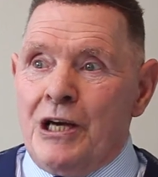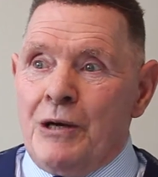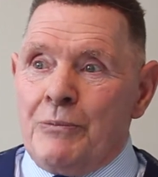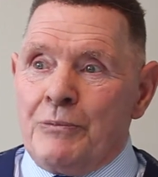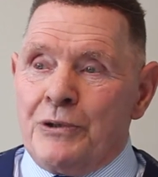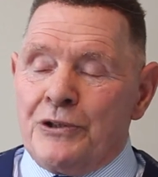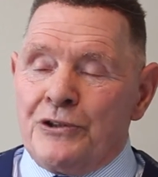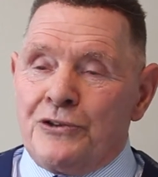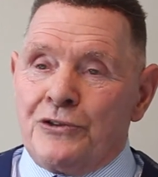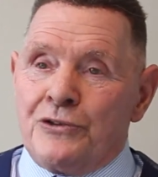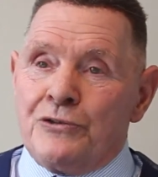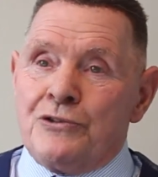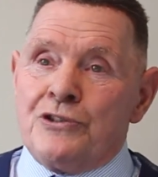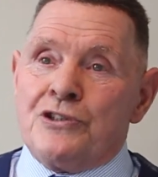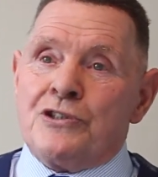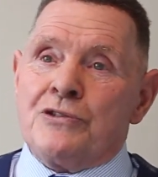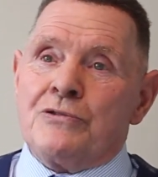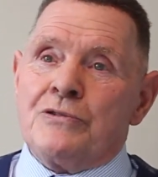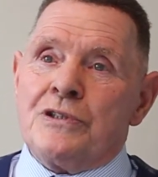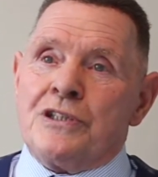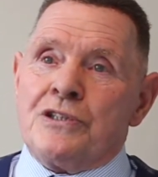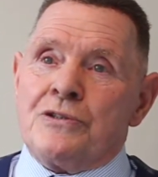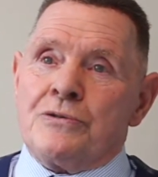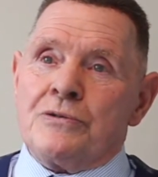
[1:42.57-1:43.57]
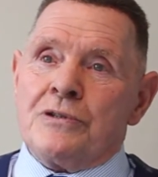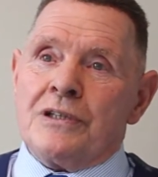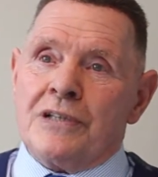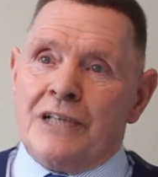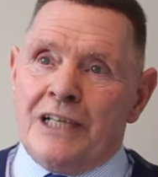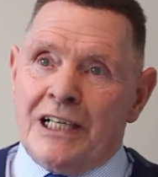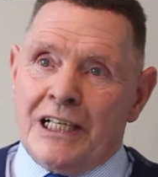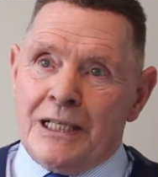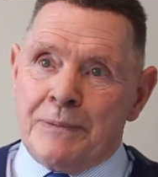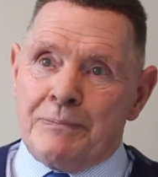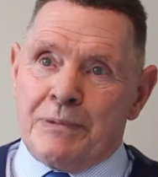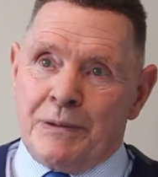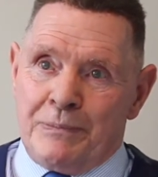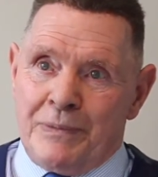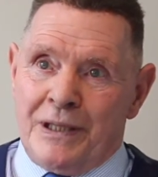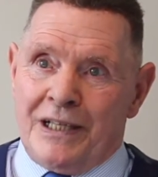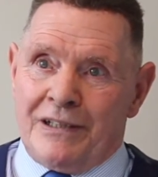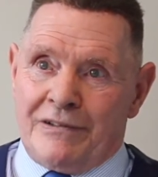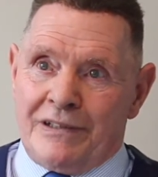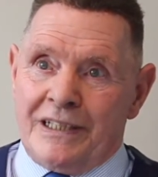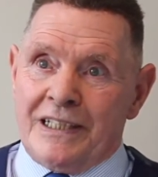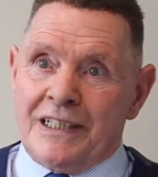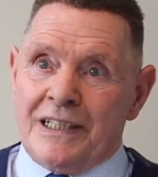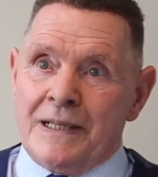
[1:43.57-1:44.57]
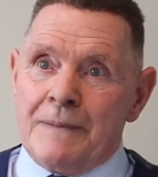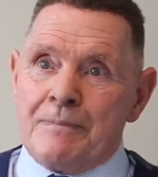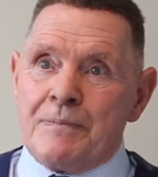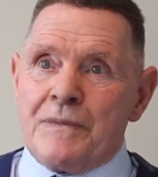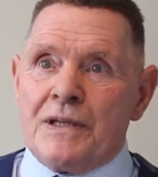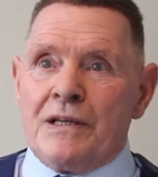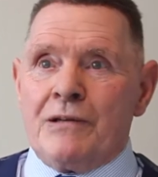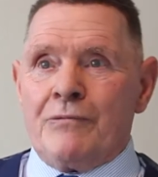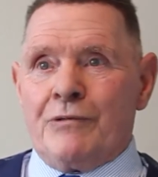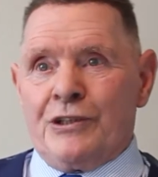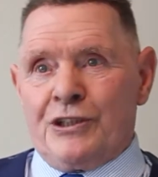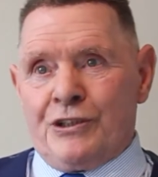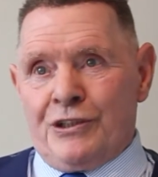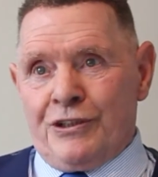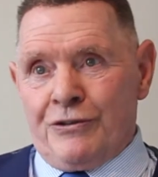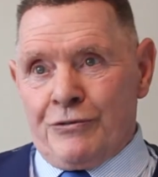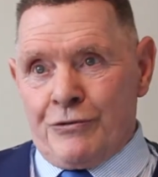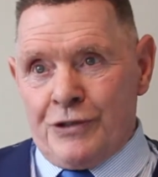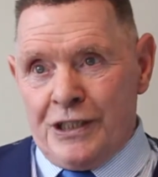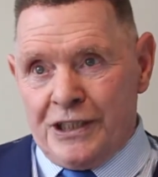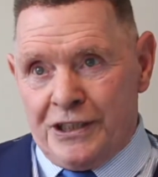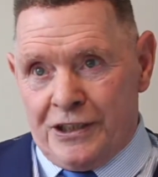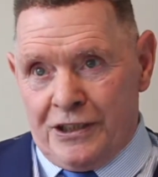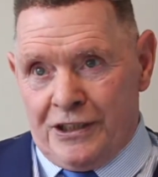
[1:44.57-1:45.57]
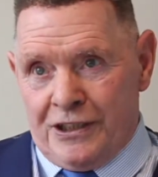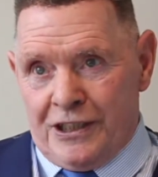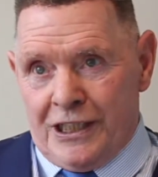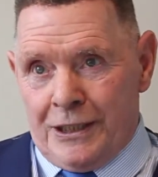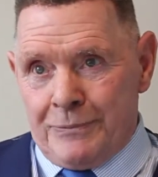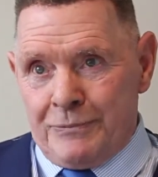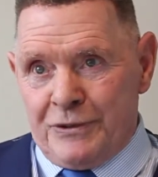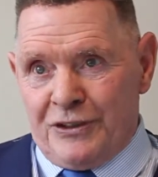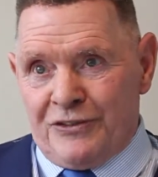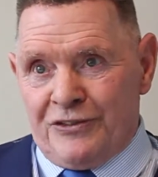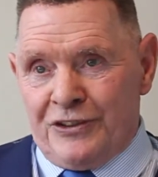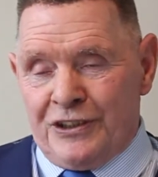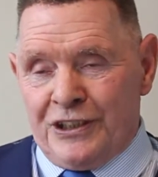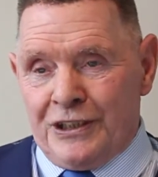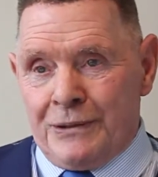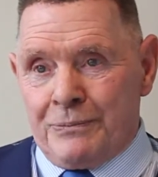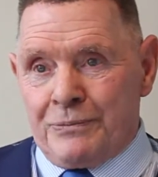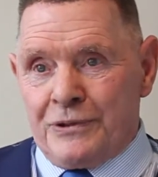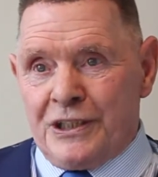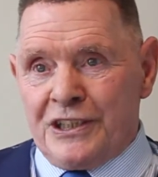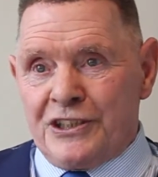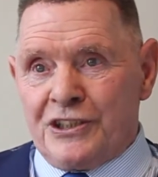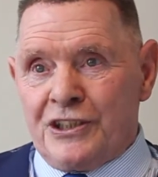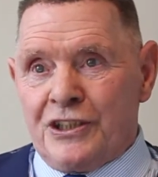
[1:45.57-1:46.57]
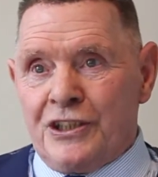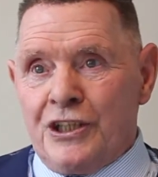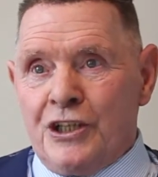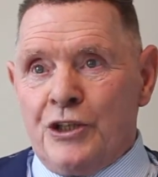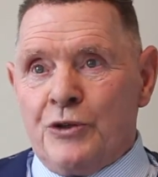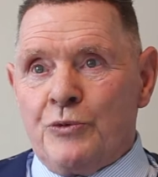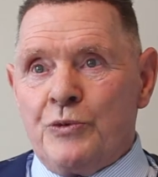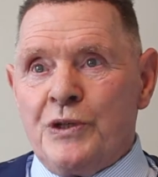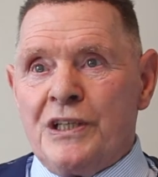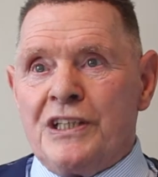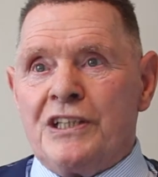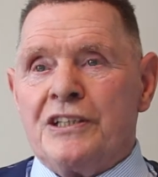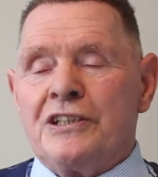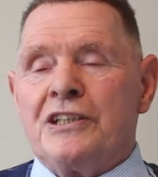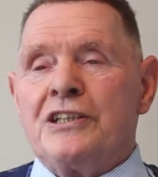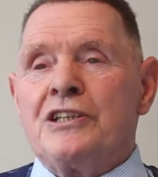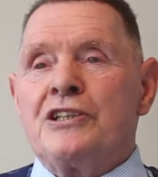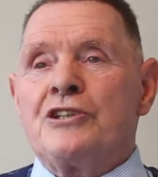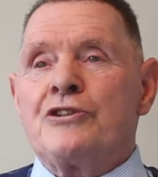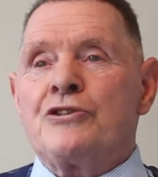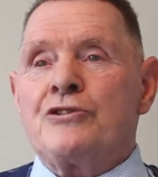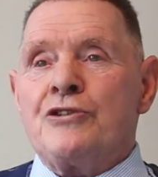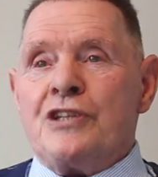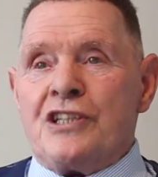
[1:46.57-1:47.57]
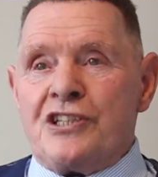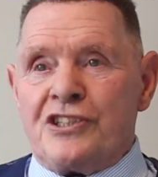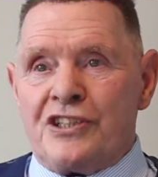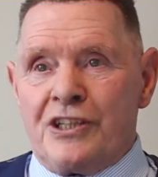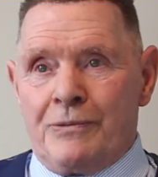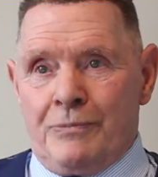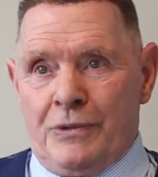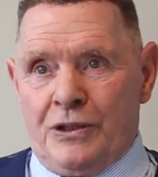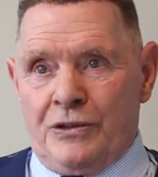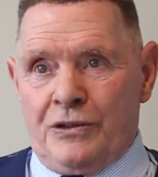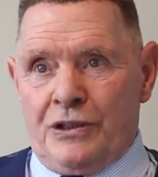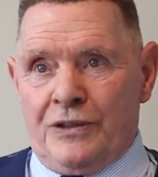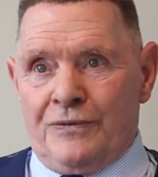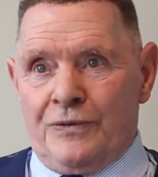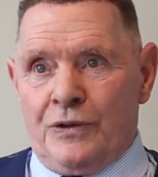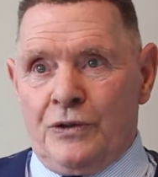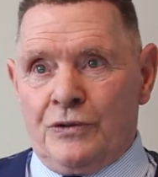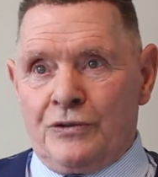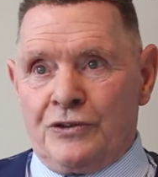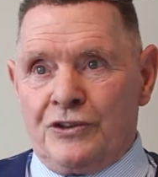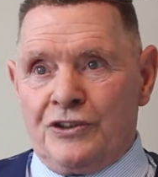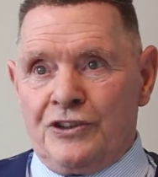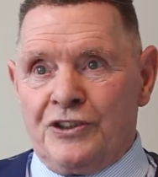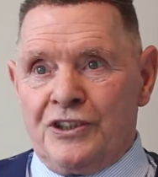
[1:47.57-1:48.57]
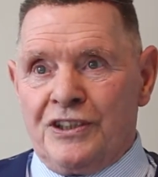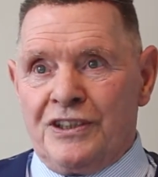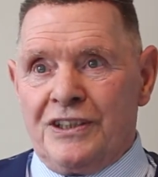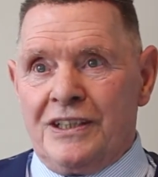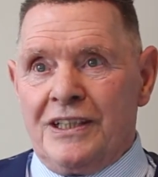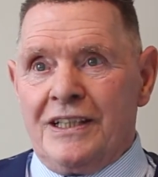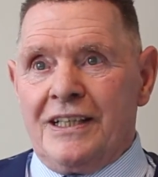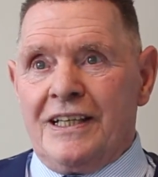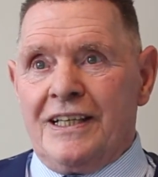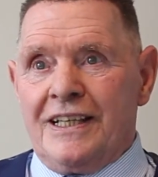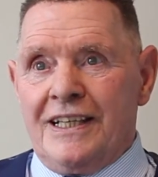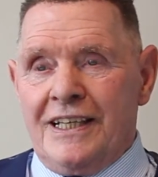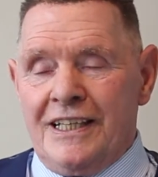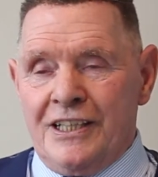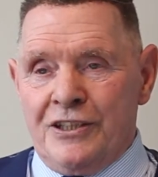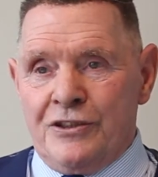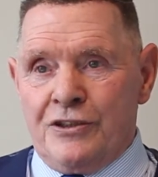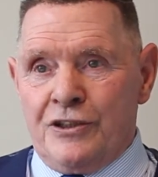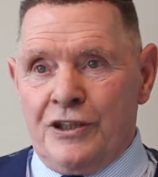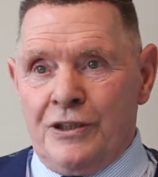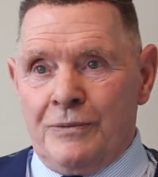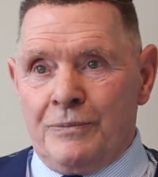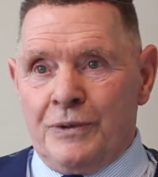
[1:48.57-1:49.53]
But as soon as you go into a hyperbaric, if it's greater than atmospheric pressure, we can increase the amount of oxygen into the